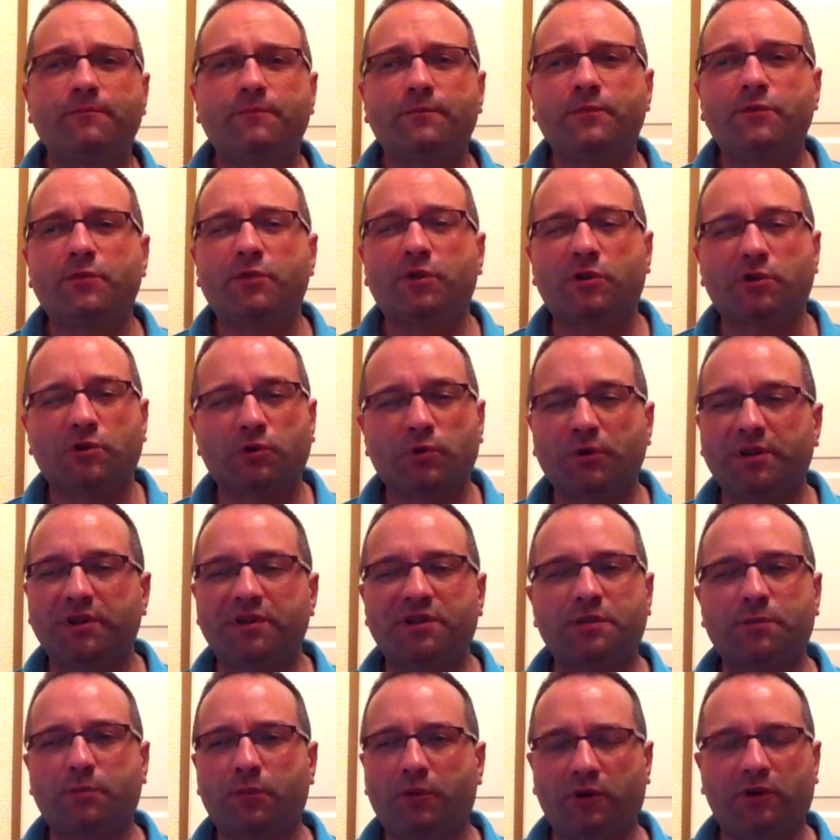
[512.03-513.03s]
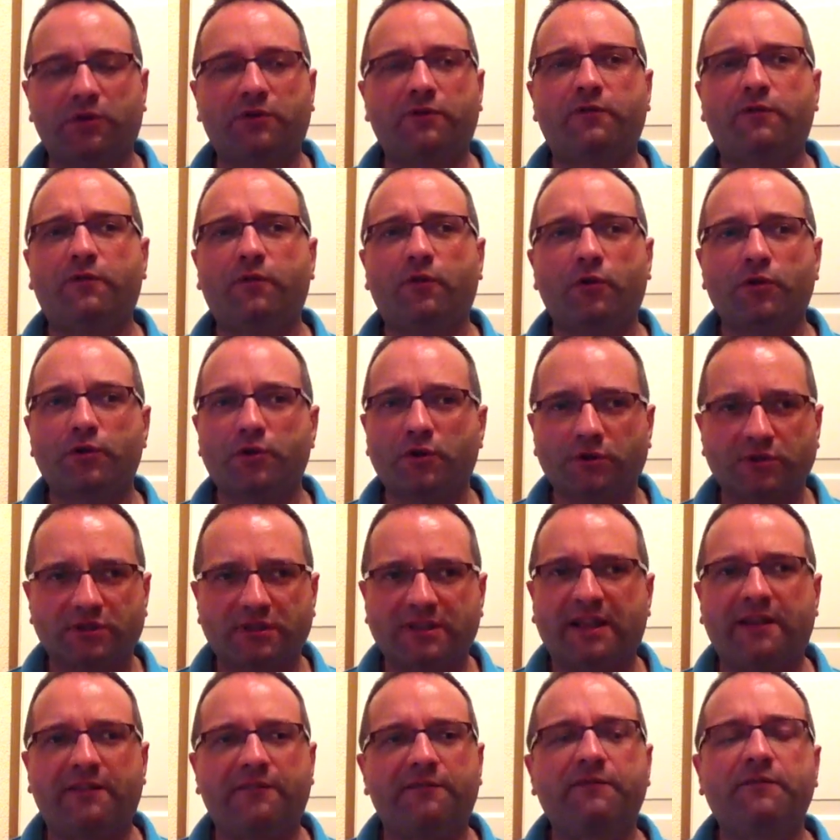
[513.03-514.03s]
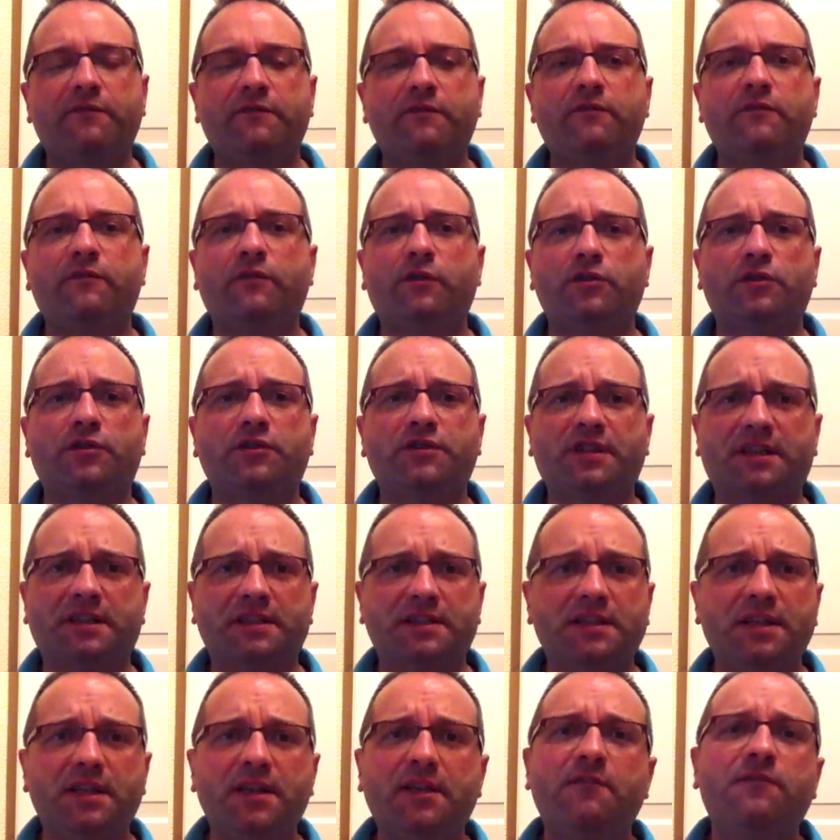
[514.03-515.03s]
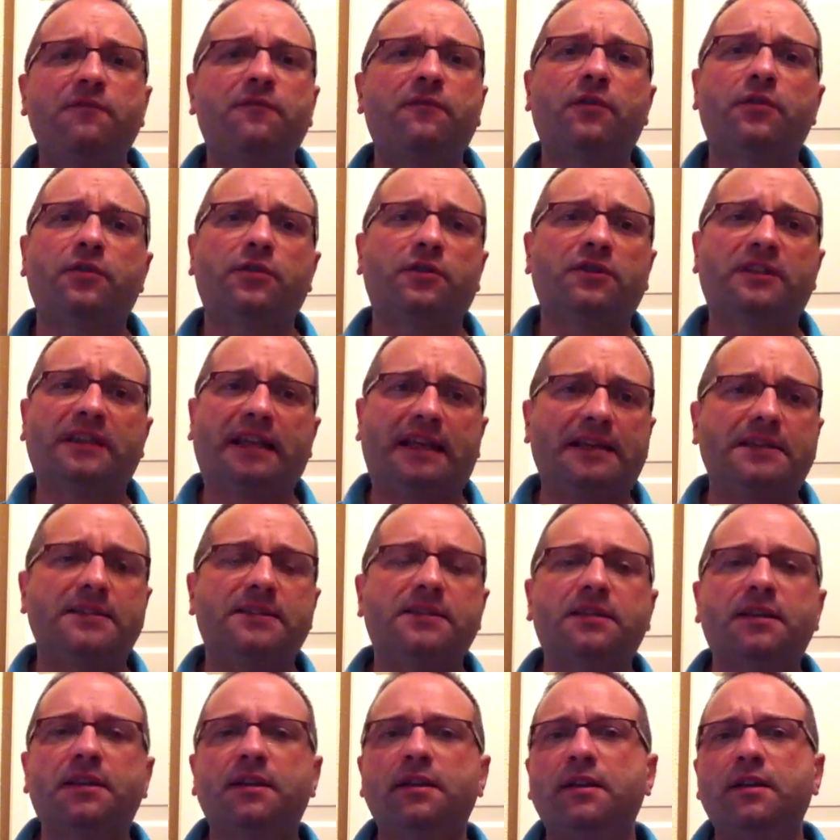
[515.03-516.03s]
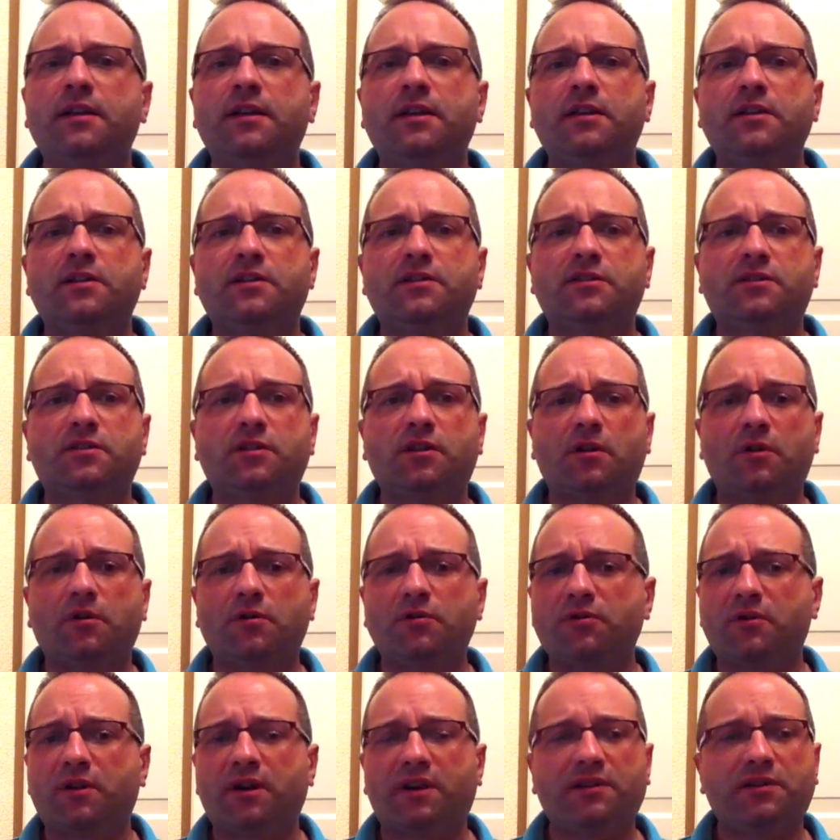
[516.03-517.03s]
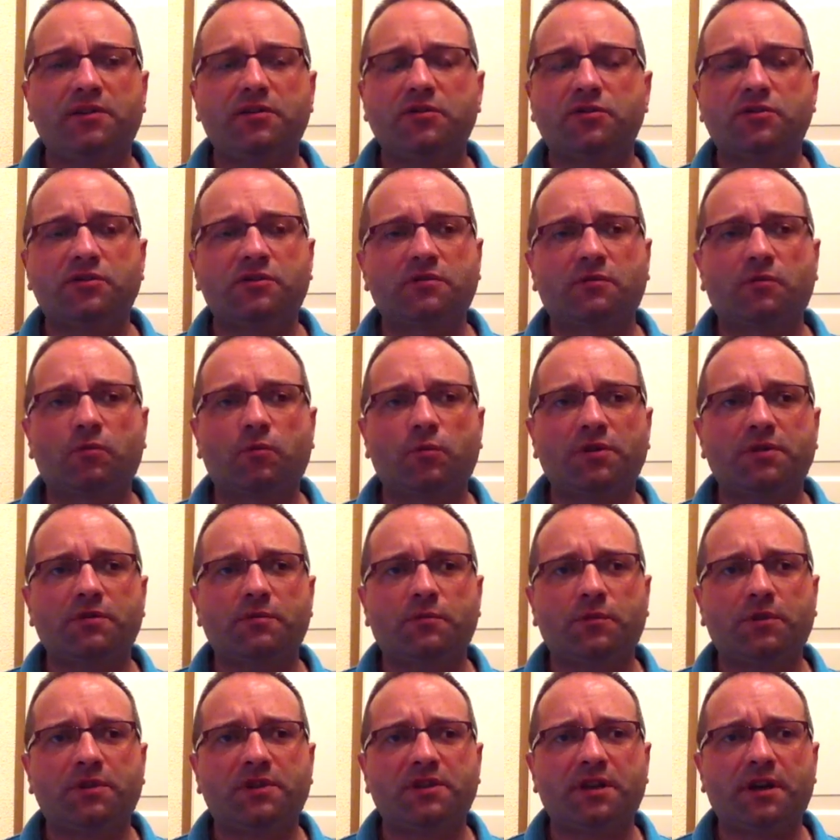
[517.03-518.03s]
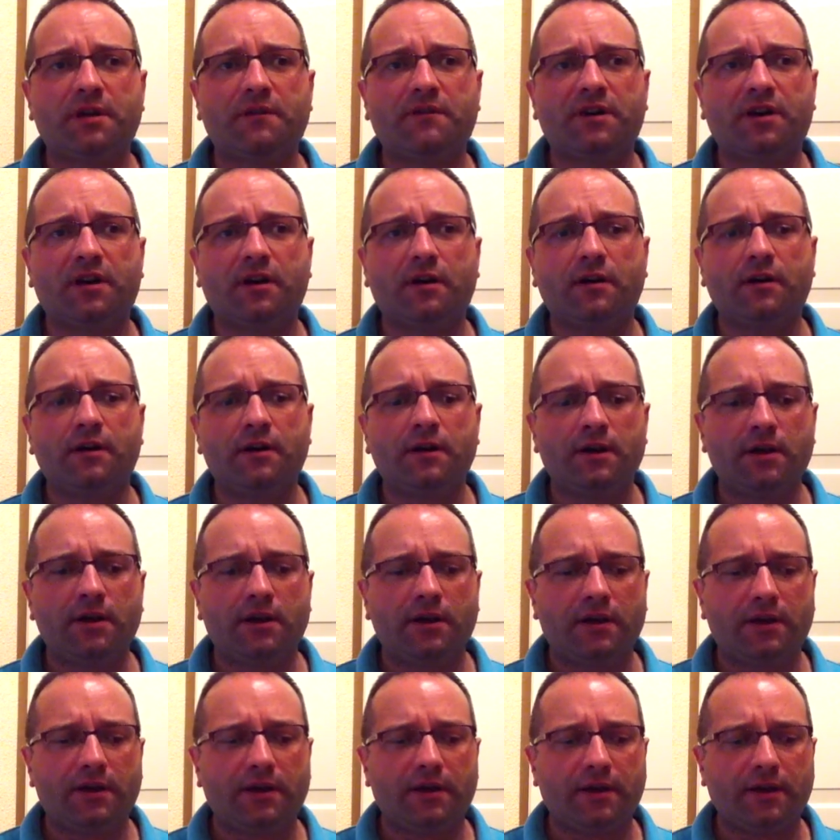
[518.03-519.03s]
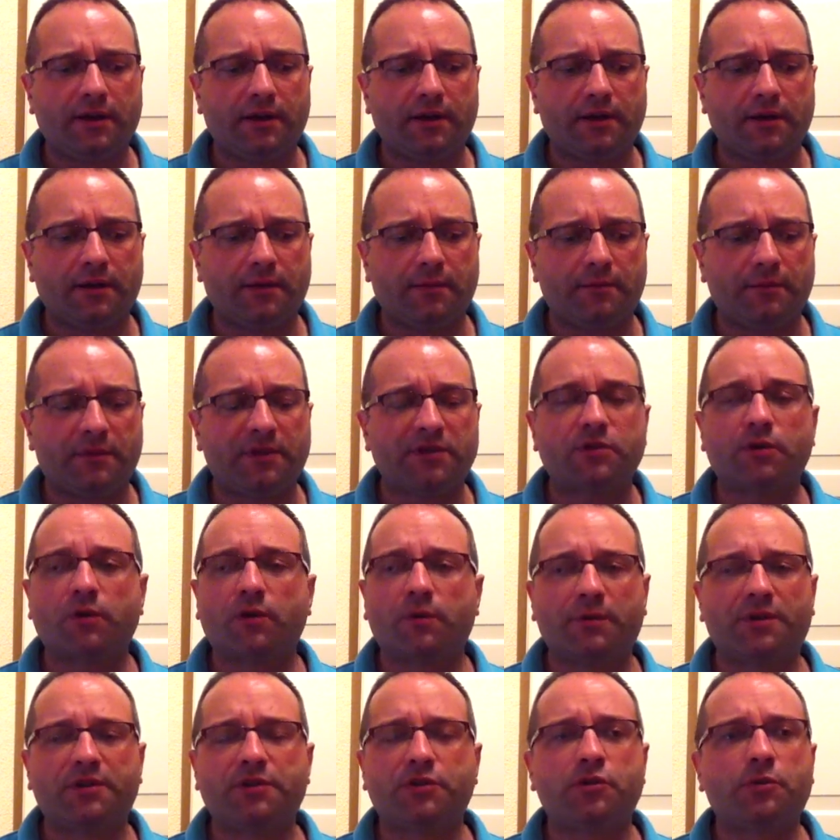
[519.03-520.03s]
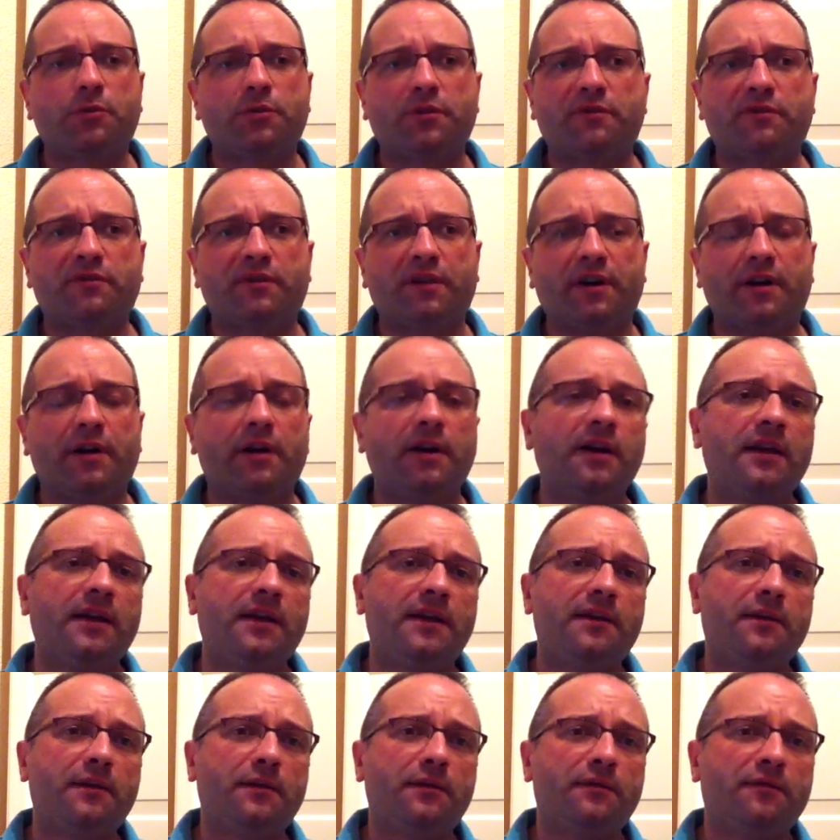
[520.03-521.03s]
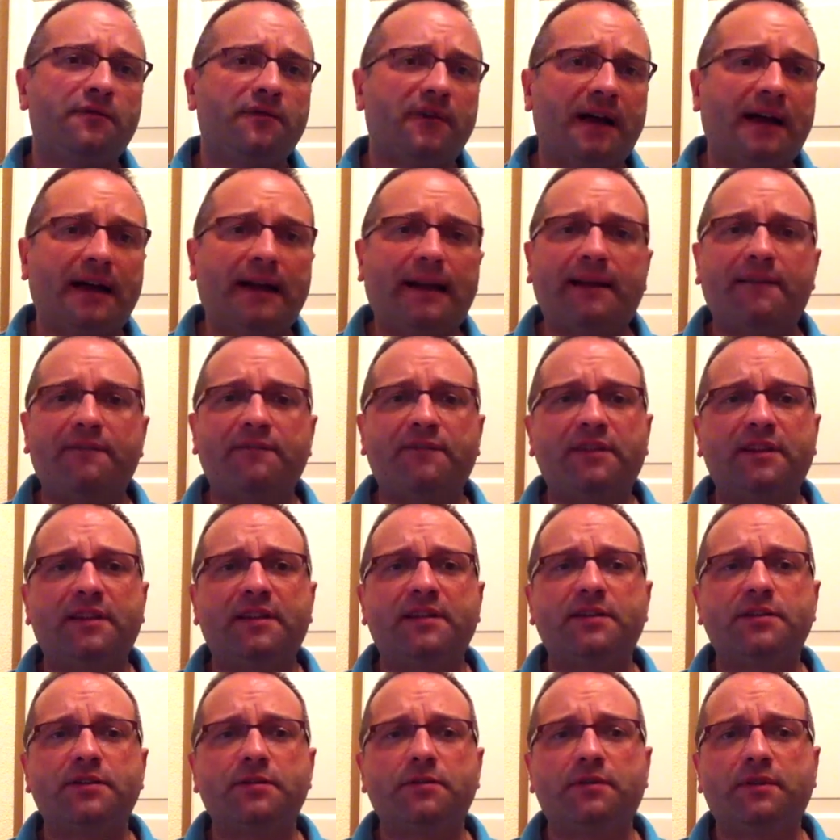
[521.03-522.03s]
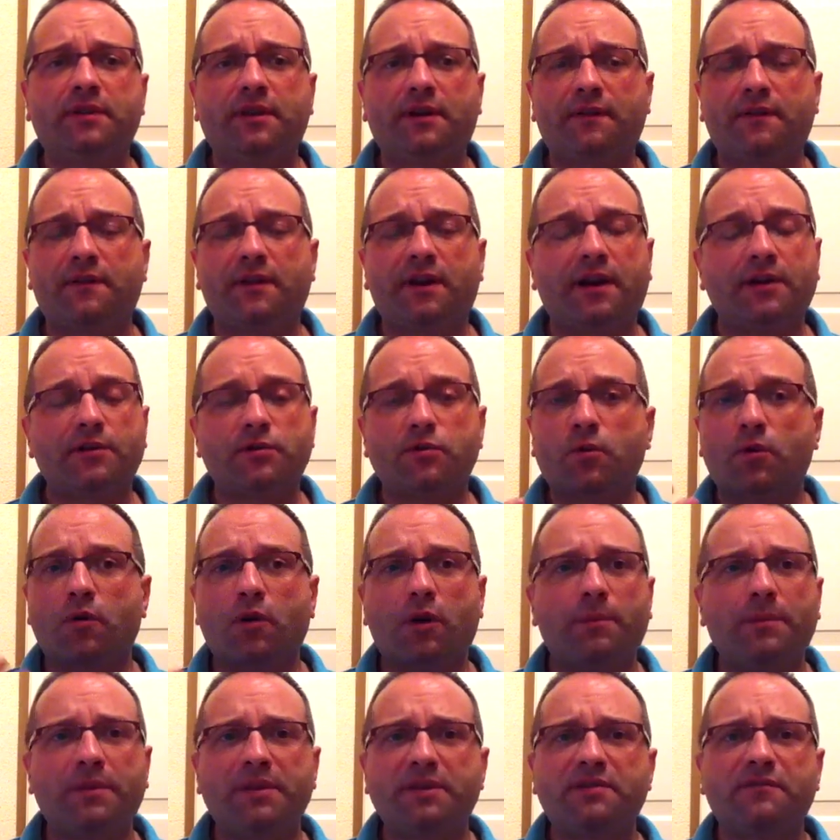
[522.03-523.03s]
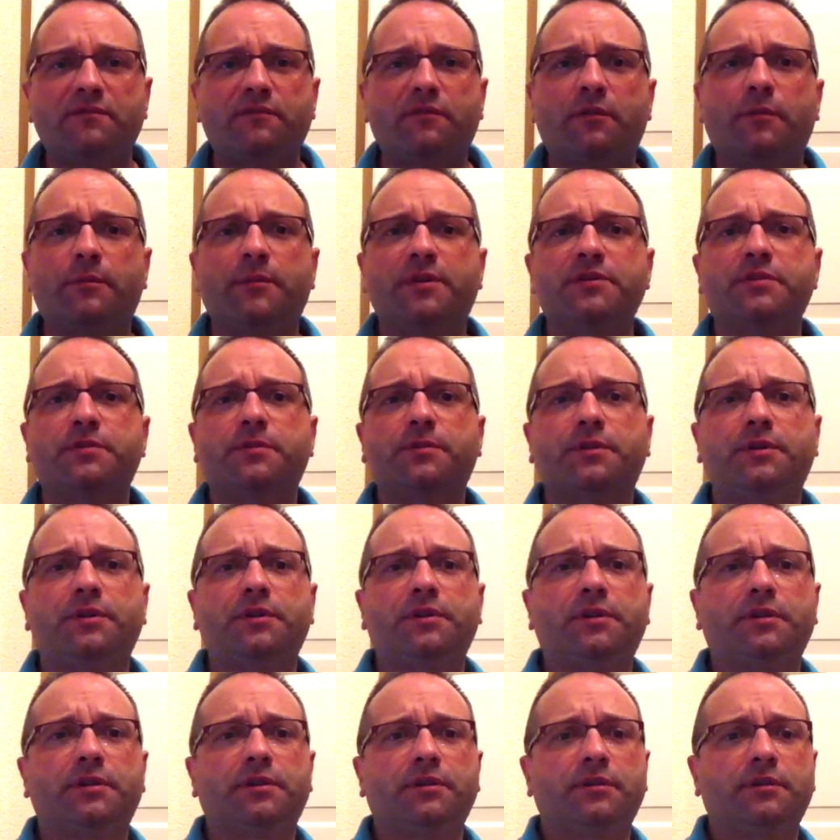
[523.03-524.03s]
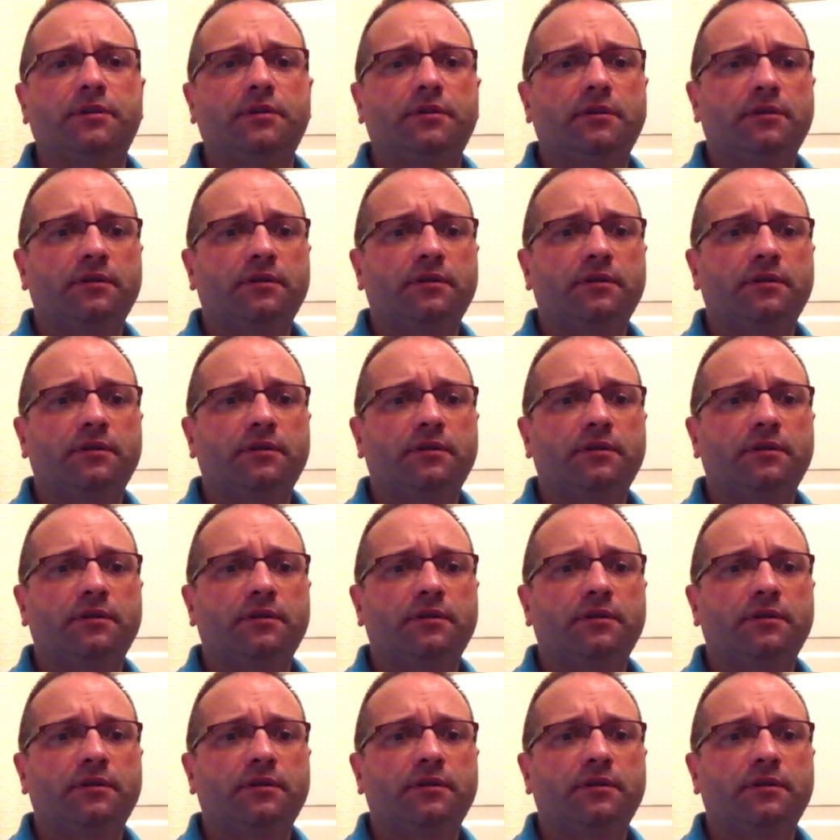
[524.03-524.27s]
your sweet spot for yourself, for your technique, for your taste. So you can use whichever measurements you prefer. In the file I've left you, there are 2 copies for measuring in